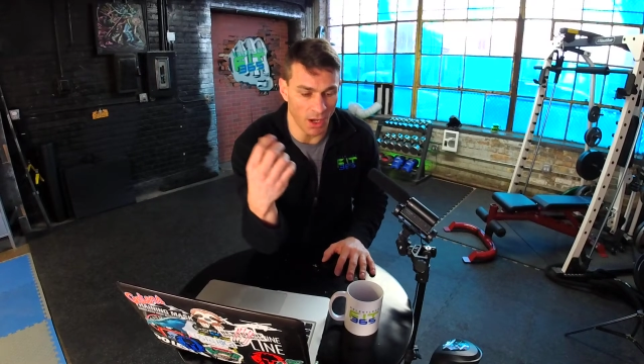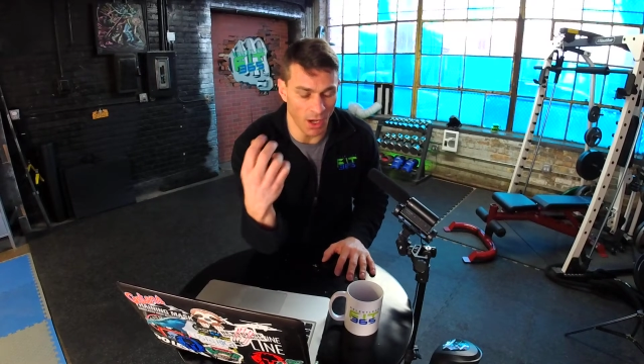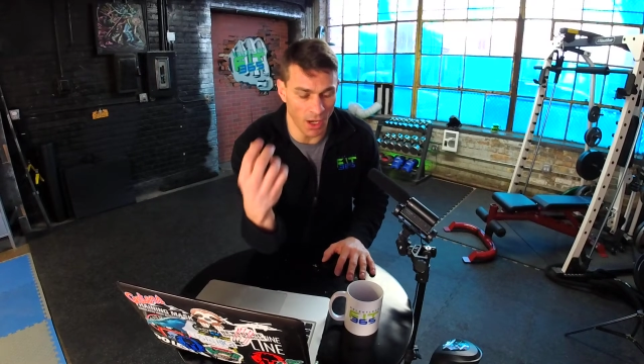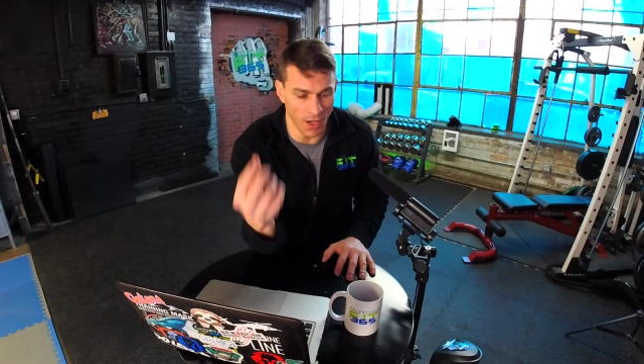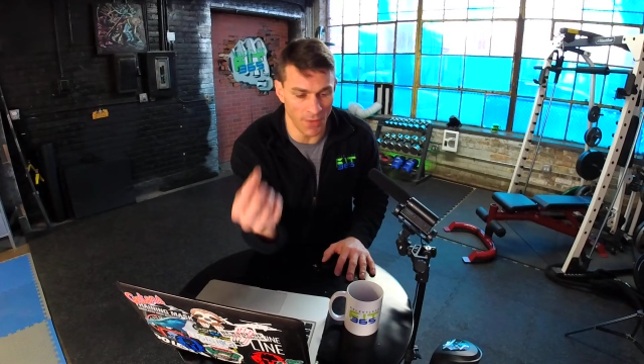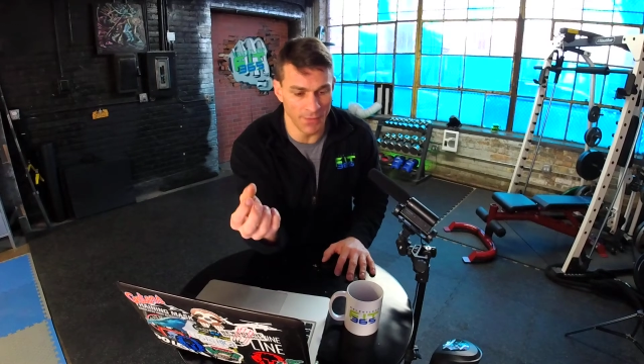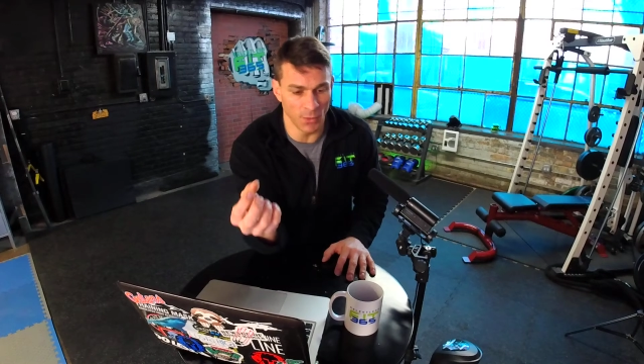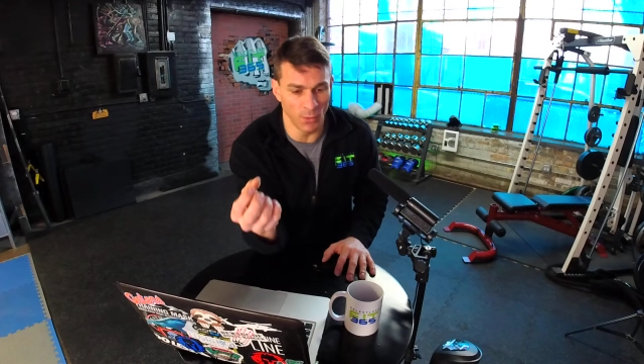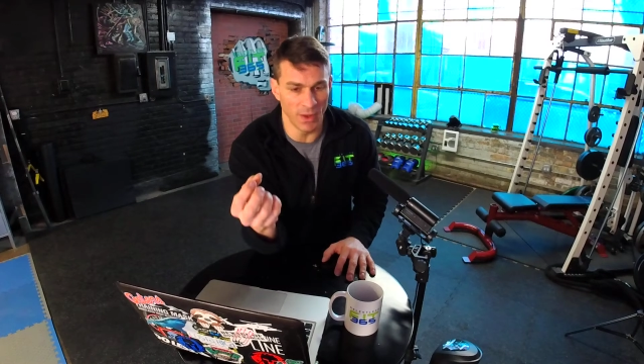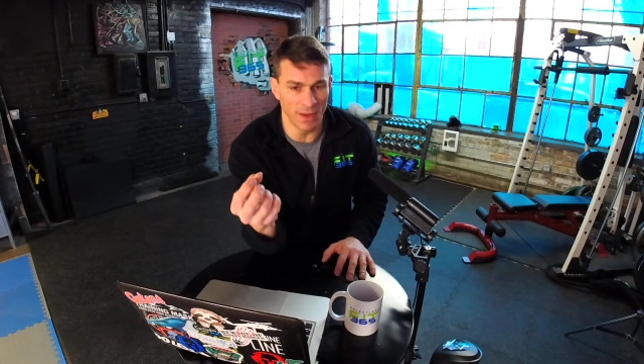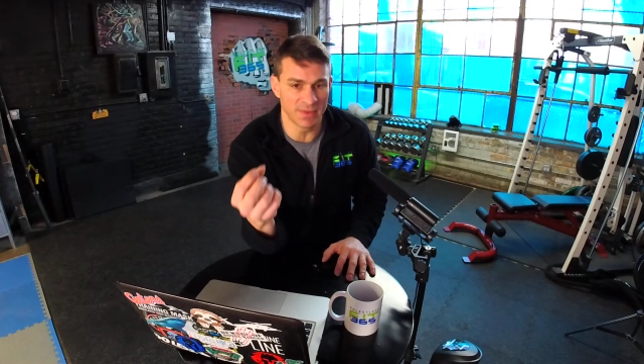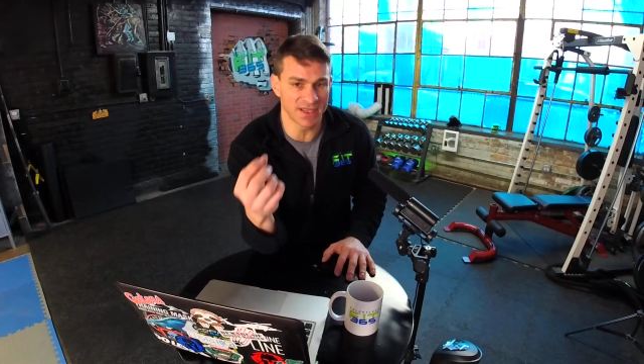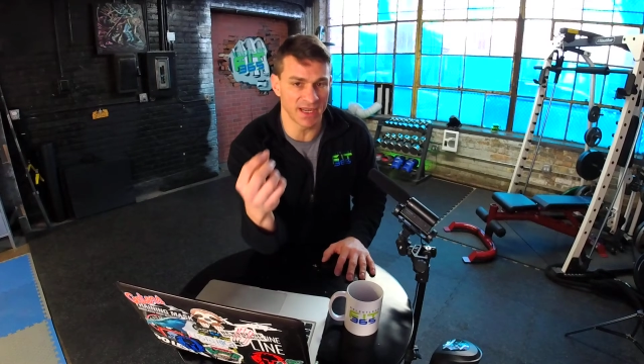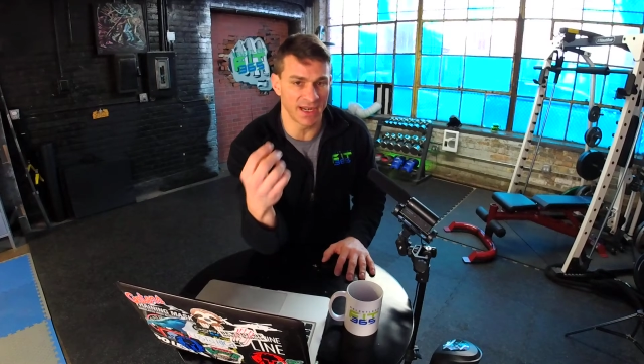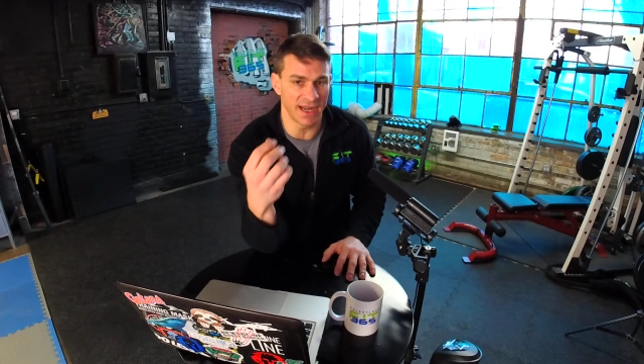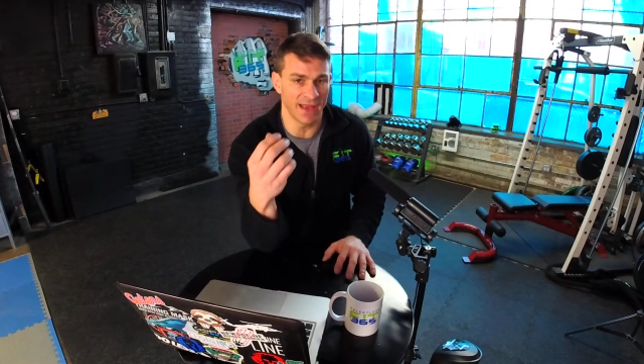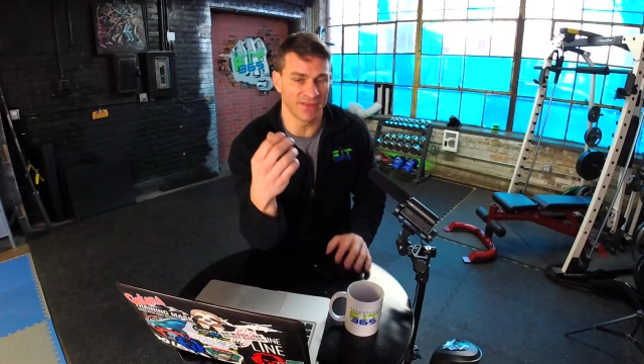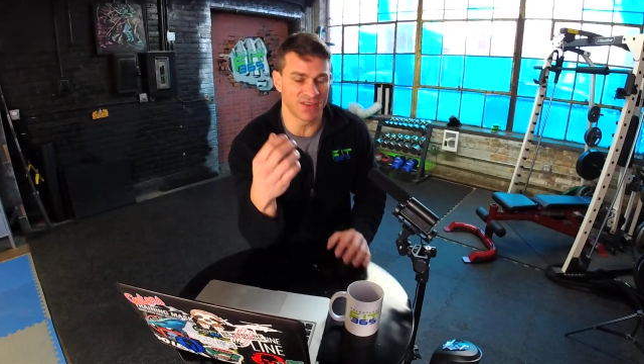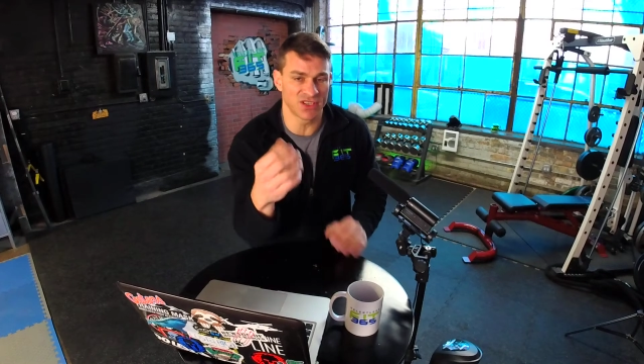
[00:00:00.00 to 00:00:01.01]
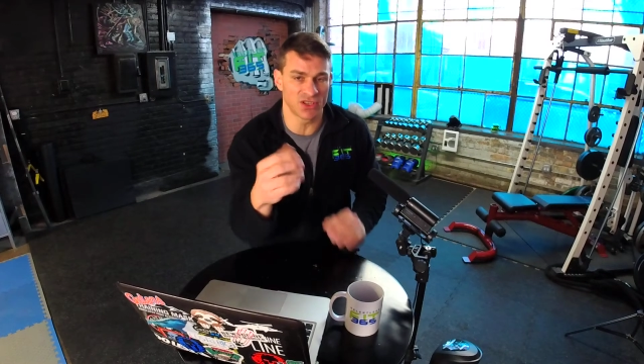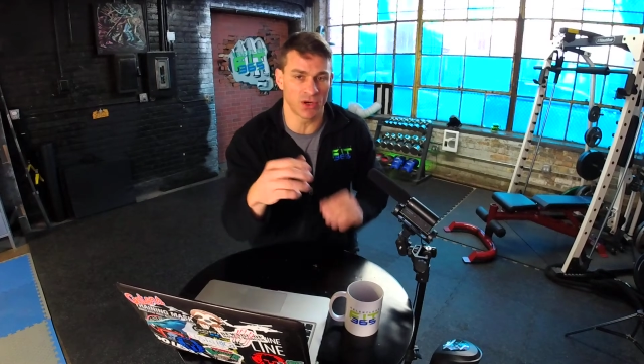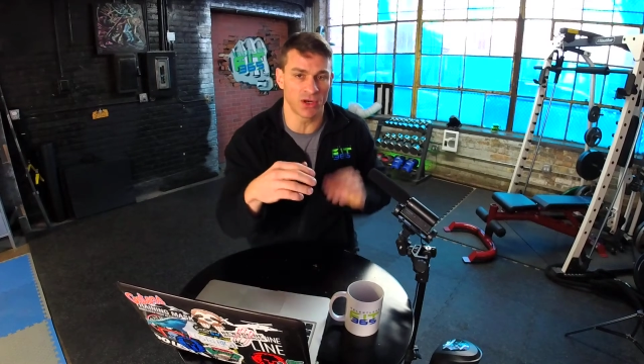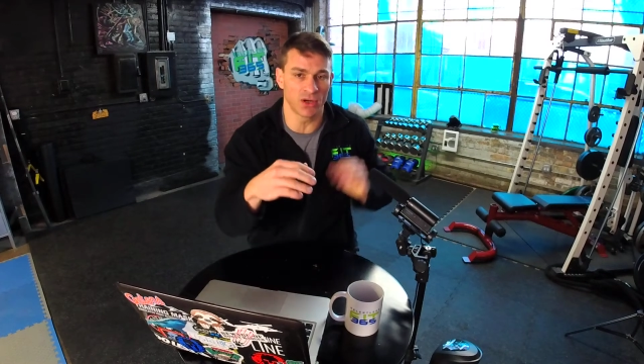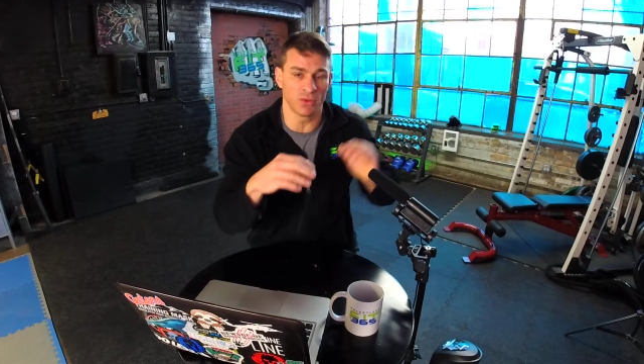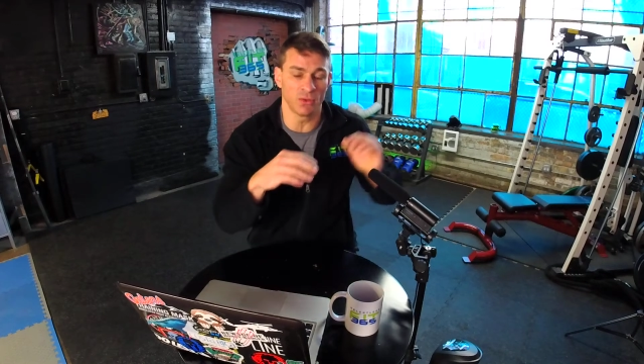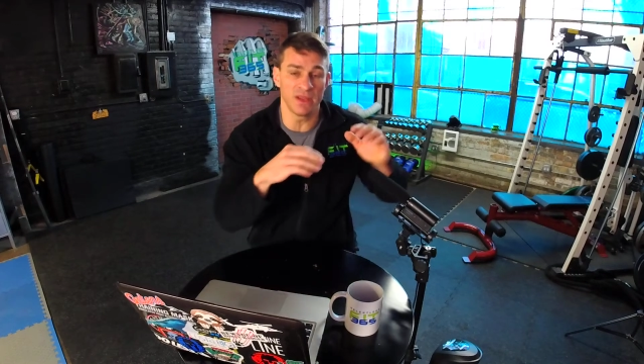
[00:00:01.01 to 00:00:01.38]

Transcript: on the website have started